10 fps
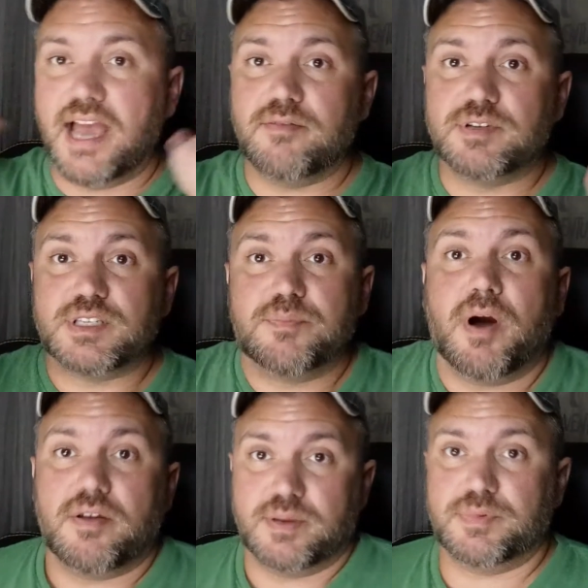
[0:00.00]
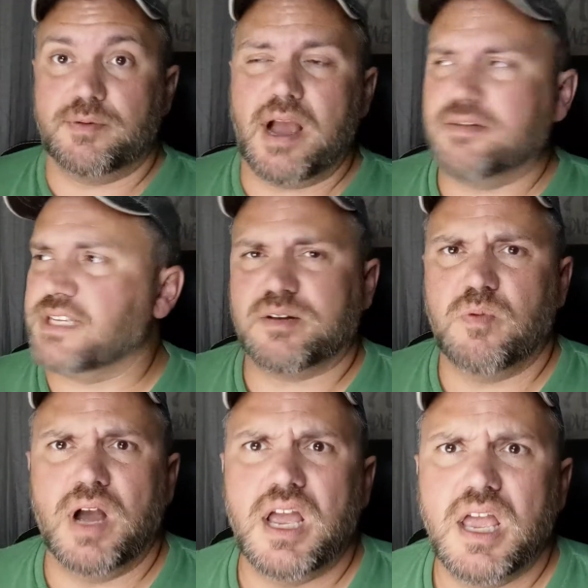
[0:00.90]
that was the part that blew. I was like,
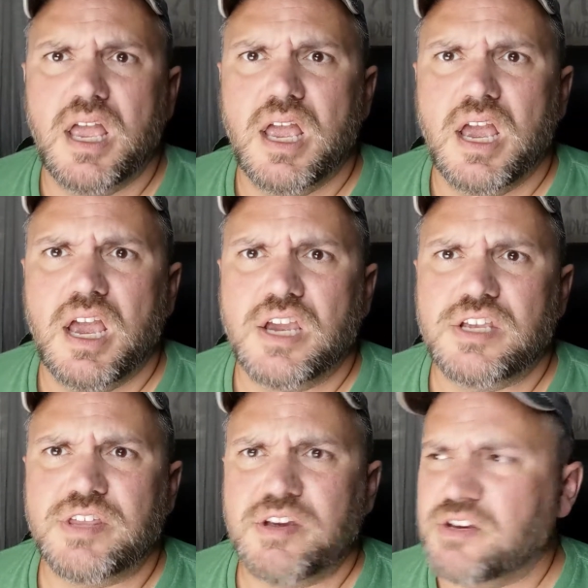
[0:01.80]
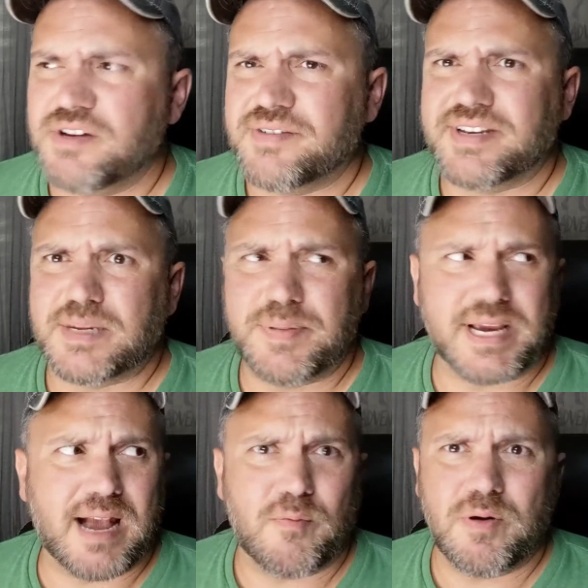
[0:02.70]
what? You didn't even get to
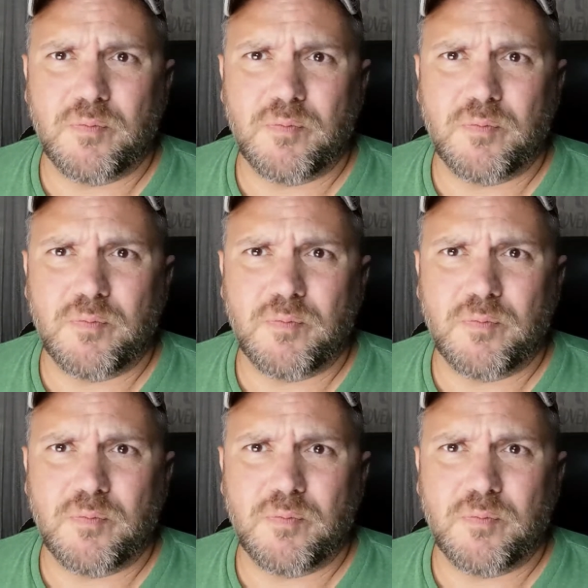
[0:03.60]
pick out